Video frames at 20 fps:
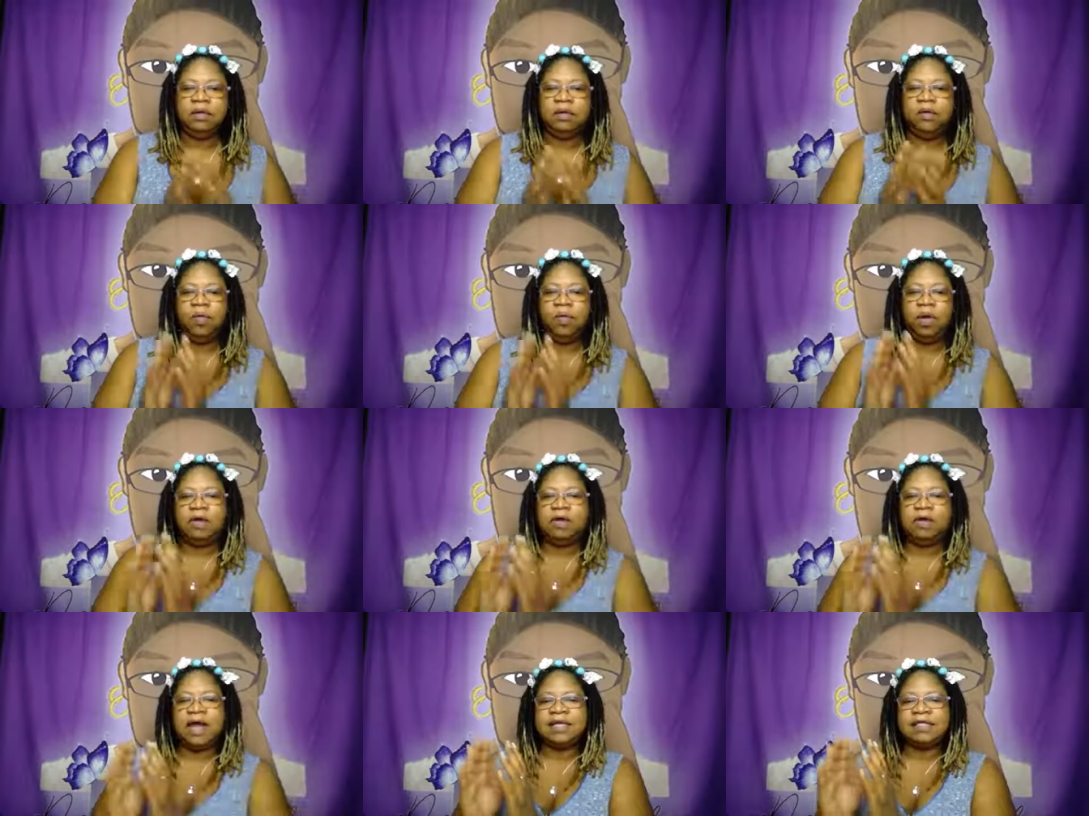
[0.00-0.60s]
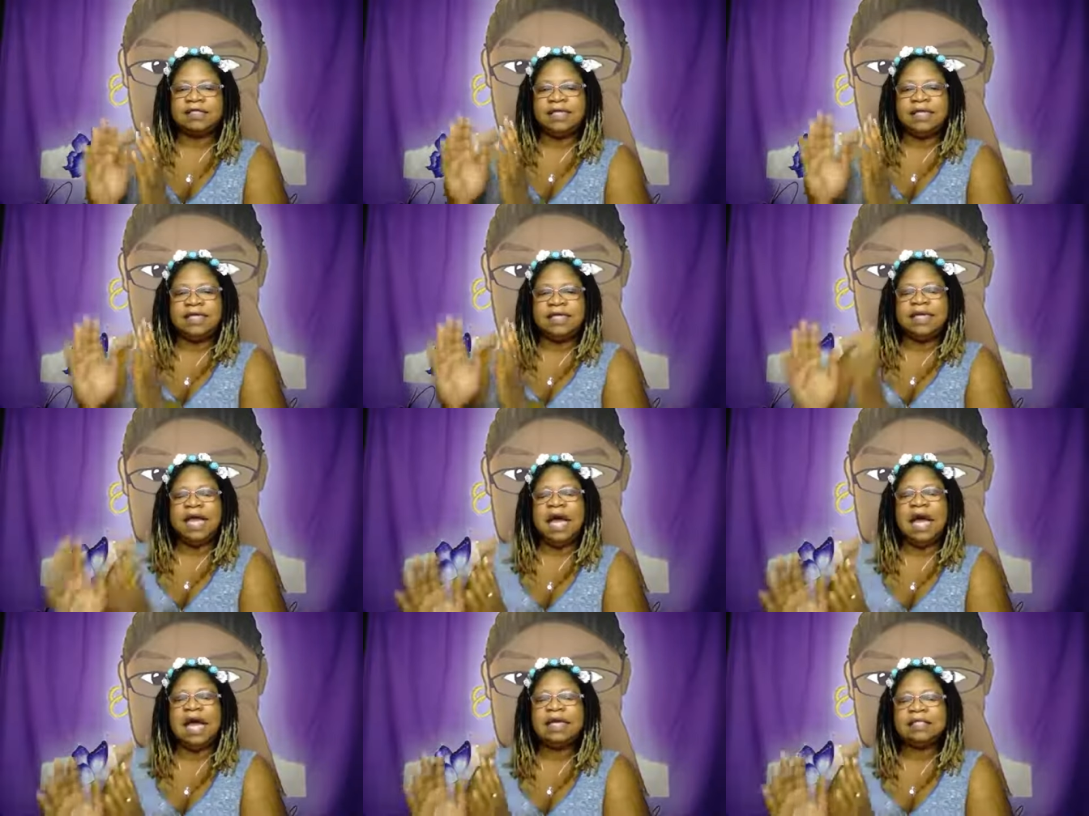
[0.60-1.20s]
Whereas the
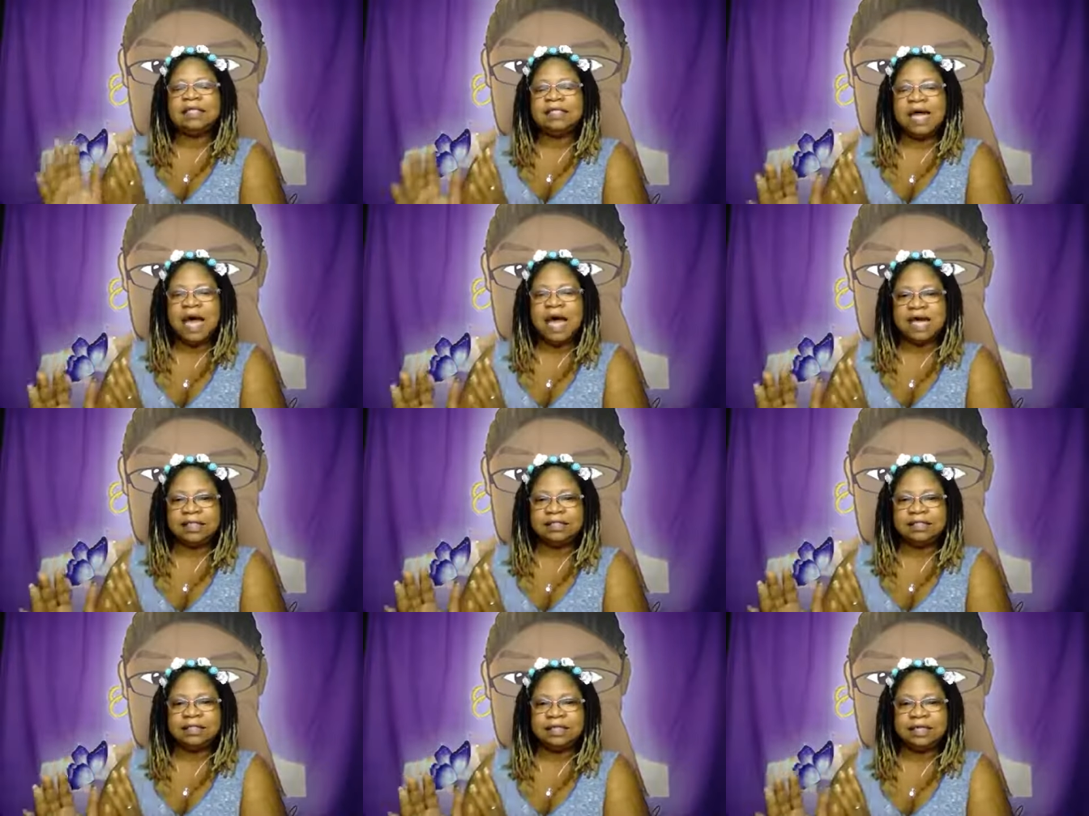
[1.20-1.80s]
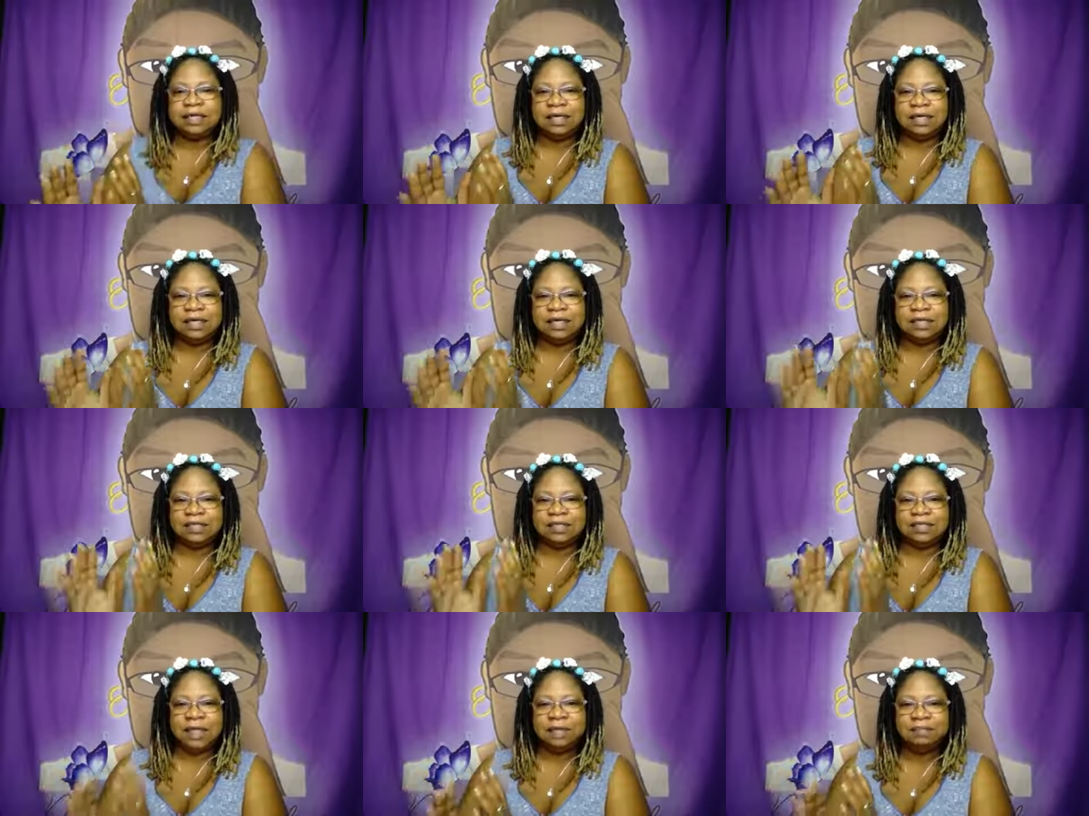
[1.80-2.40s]
non-toxic and
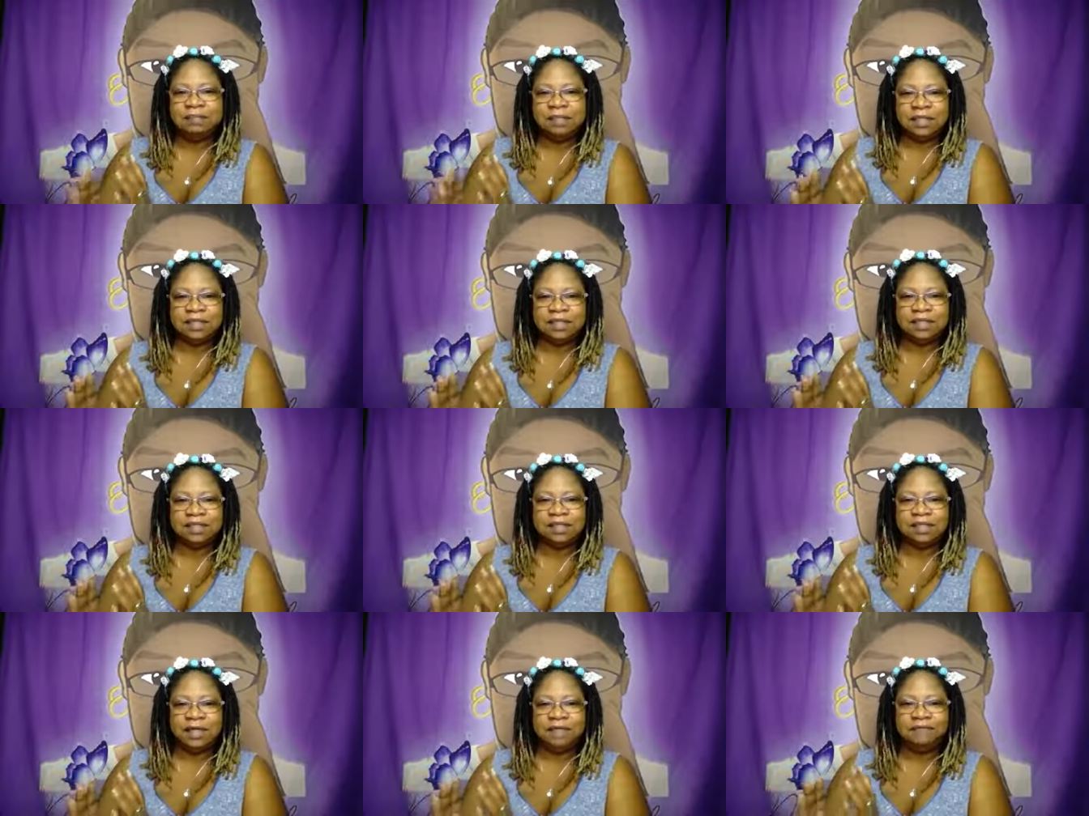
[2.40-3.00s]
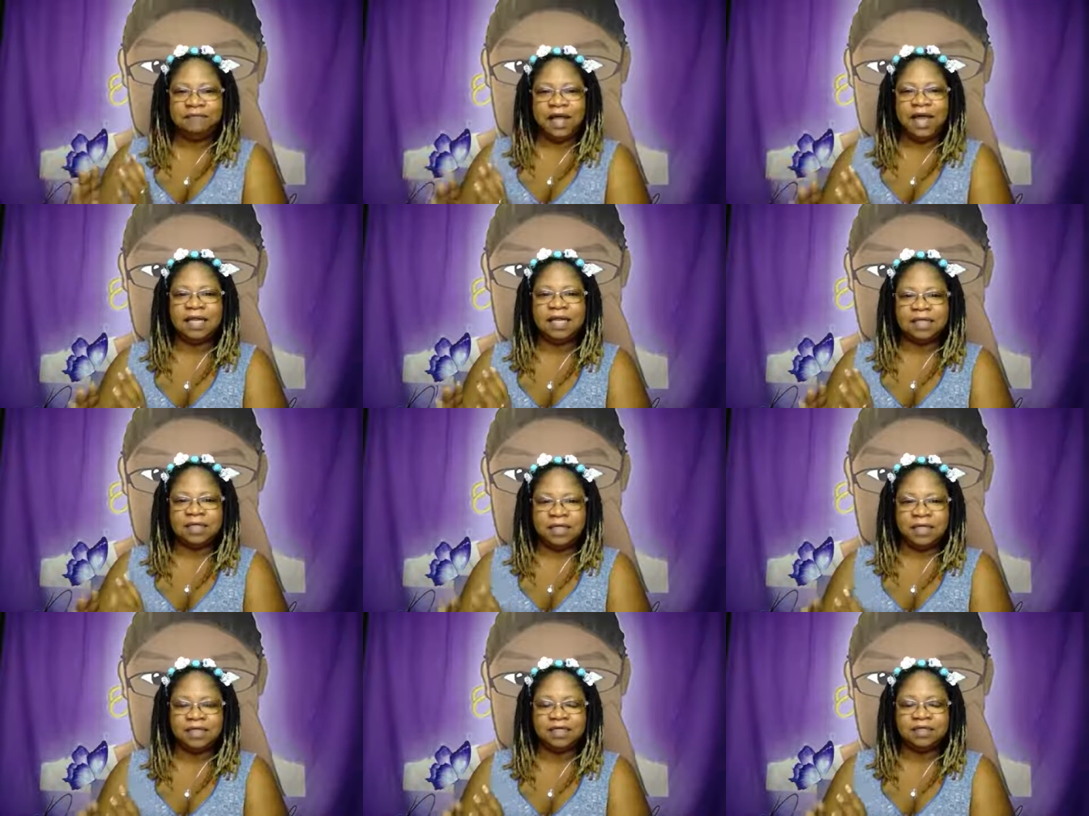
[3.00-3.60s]
acceptance and
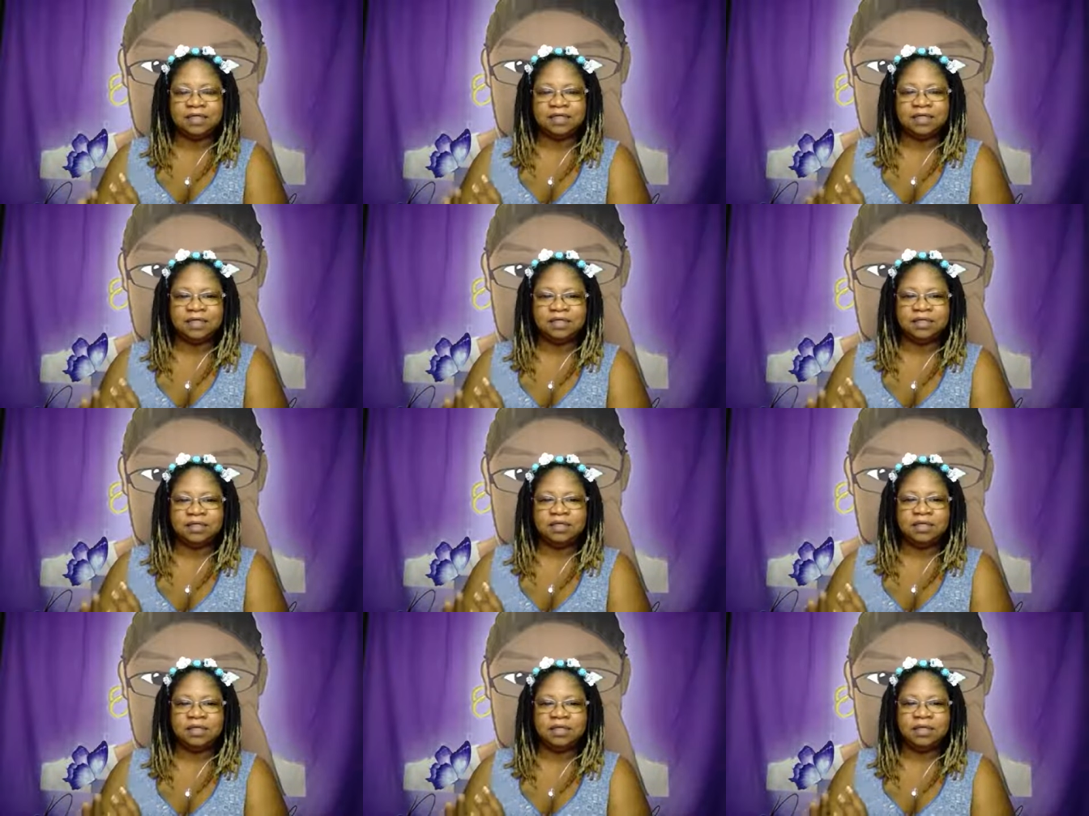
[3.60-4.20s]
validation,